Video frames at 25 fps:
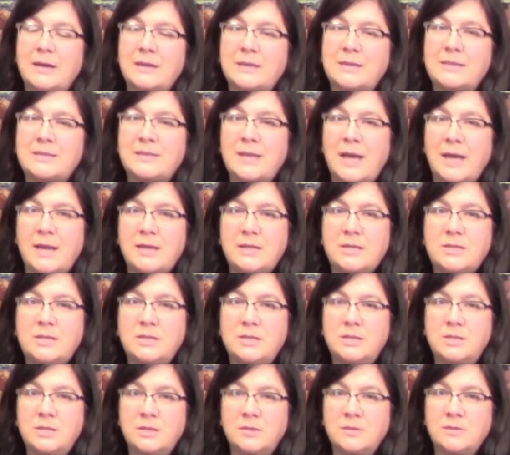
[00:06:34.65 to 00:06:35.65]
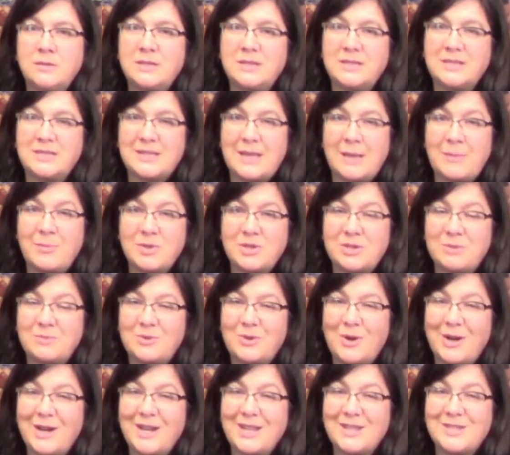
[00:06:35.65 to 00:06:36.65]
decided to do the discipleship
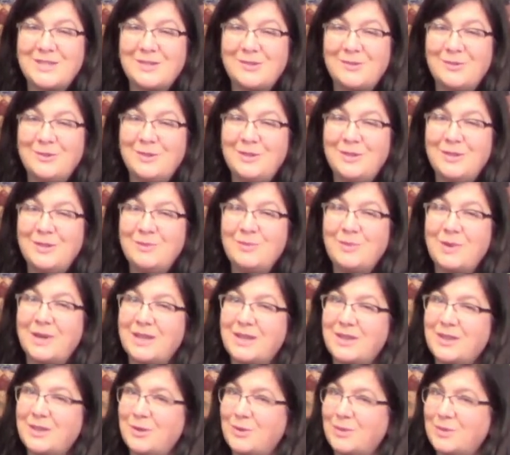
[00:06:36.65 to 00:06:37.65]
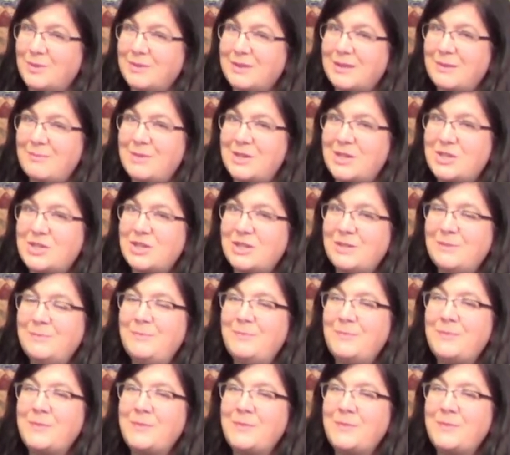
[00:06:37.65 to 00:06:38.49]
training school with Youth with a Mission,